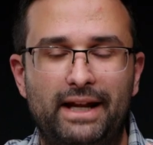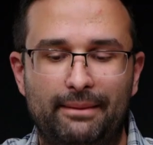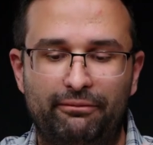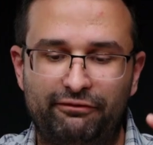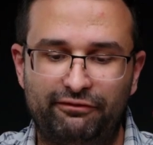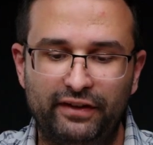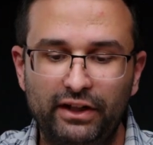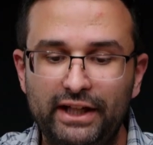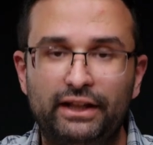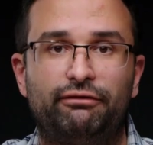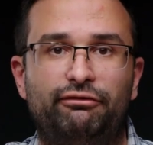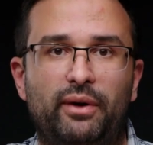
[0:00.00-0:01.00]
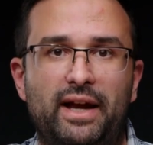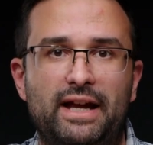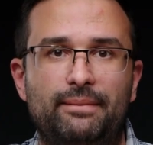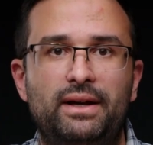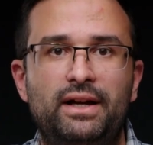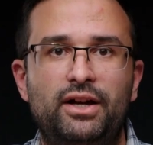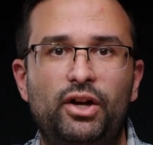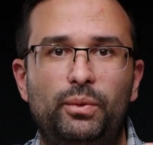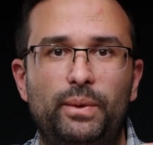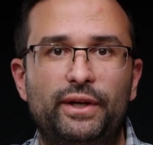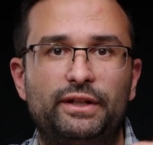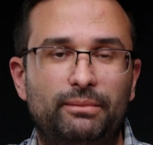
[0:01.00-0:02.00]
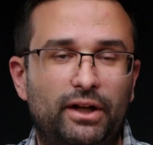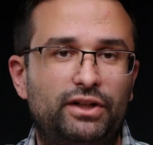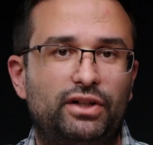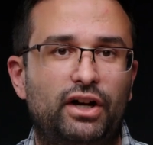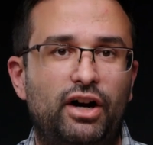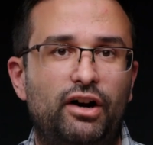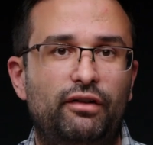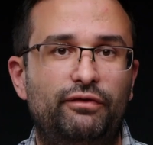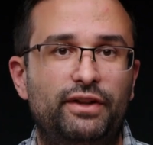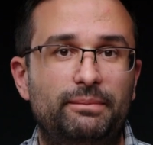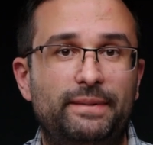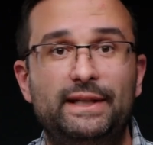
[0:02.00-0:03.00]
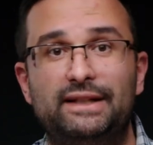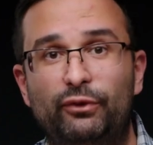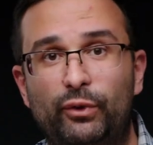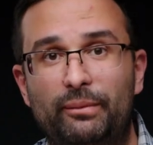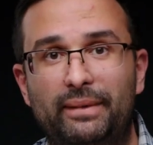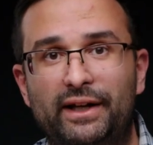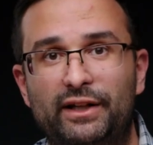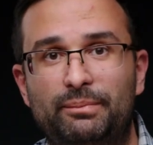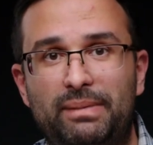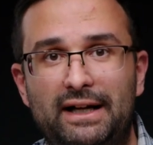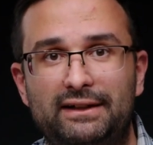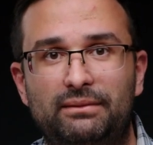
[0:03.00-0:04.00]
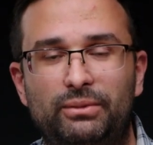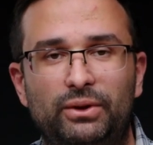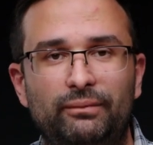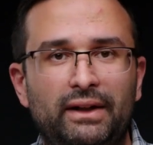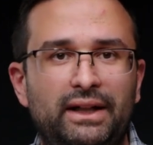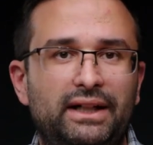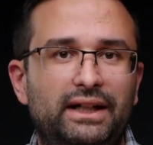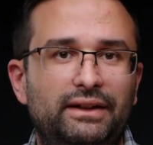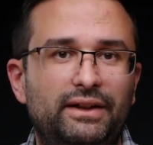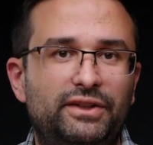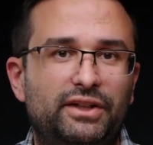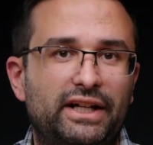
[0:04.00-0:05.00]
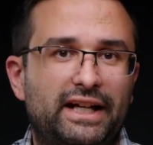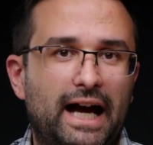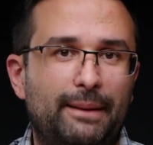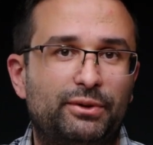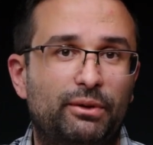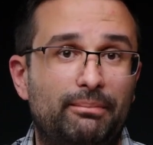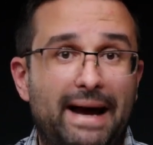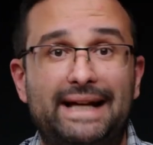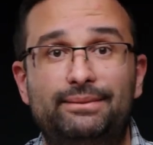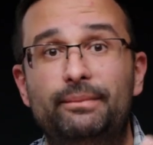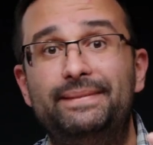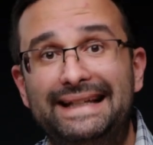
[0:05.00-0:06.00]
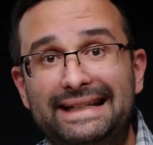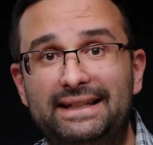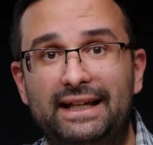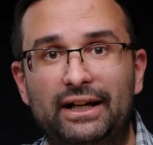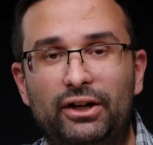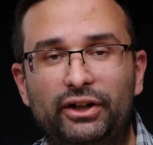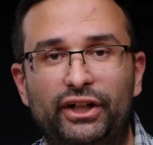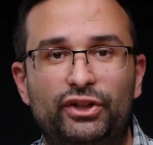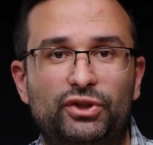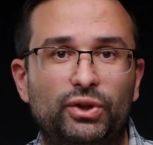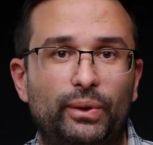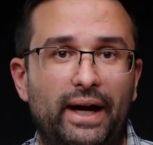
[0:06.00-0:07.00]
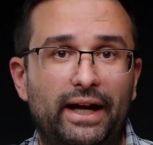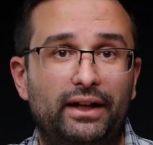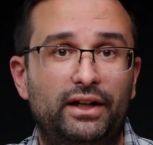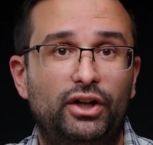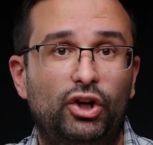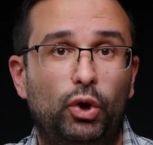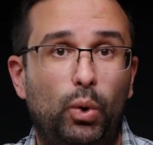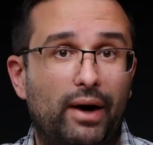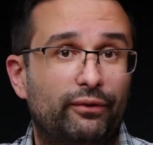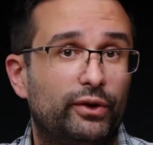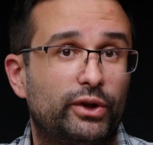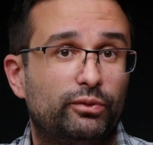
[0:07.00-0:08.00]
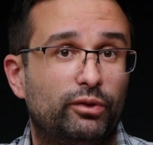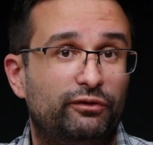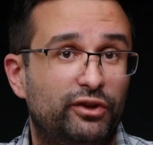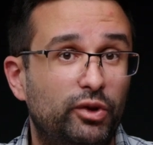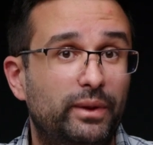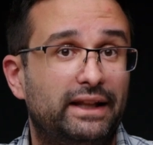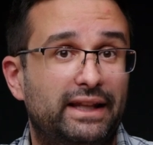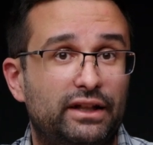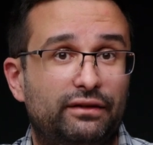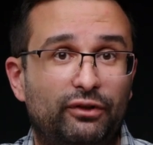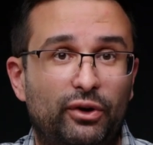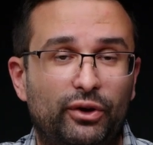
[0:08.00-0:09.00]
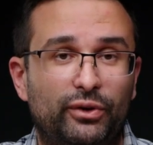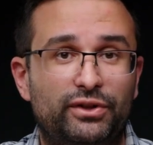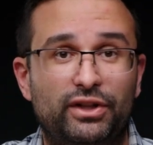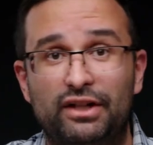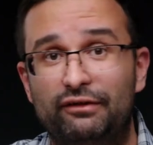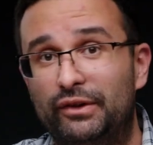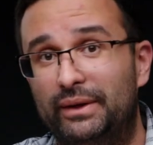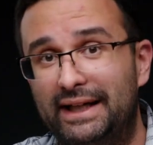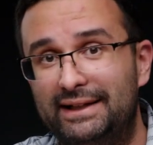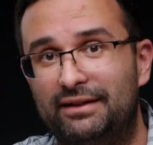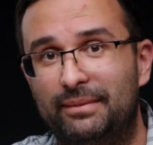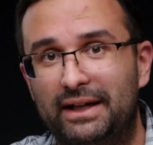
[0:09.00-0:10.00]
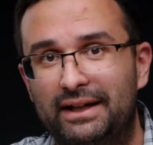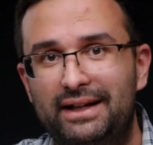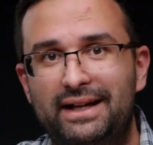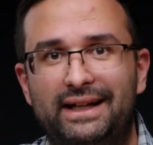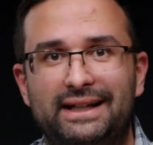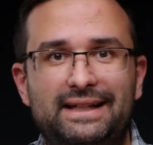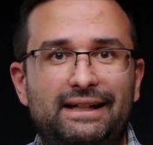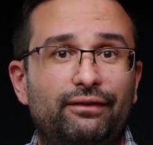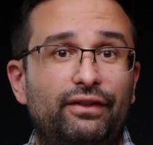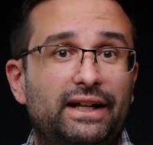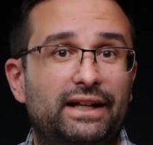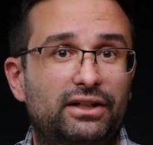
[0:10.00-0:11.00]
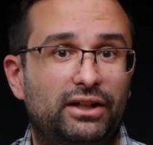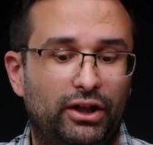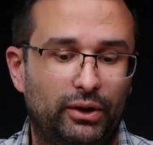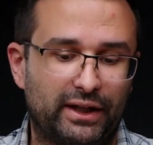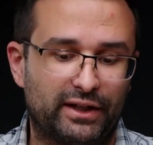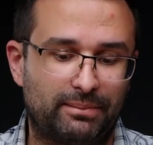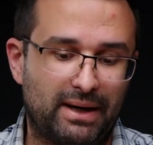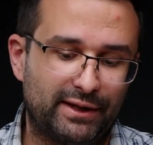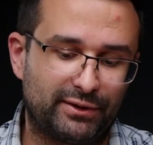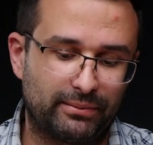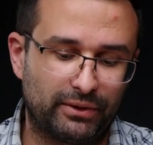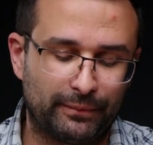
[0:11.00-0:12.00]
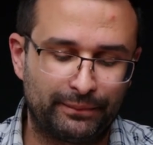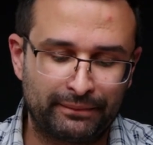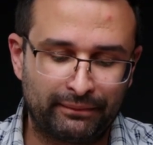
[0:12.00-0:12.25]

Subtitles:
and I'm filling the frame with as much of the piece of equipment as possible. This is going to capture maximum detail and ensure that whoever is reviewing these photos to give you an estimate can see everything as clearly as possible.